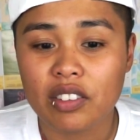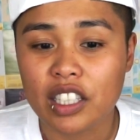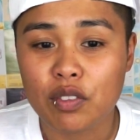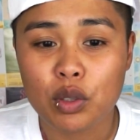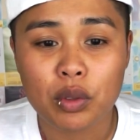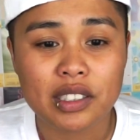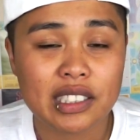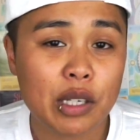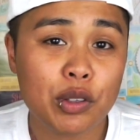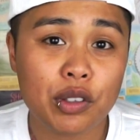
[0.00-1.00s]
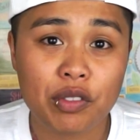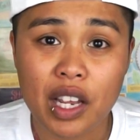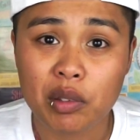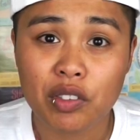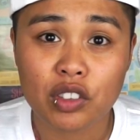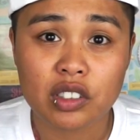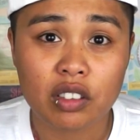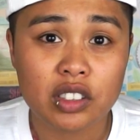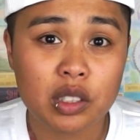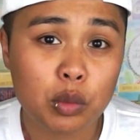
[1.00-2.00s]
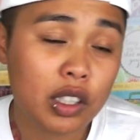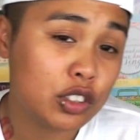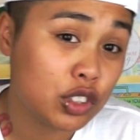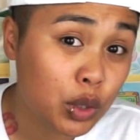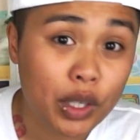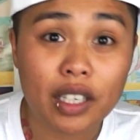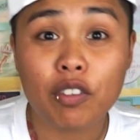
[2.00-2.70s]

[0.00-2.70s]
Like if you want to stay with your family for as long as you want, do it.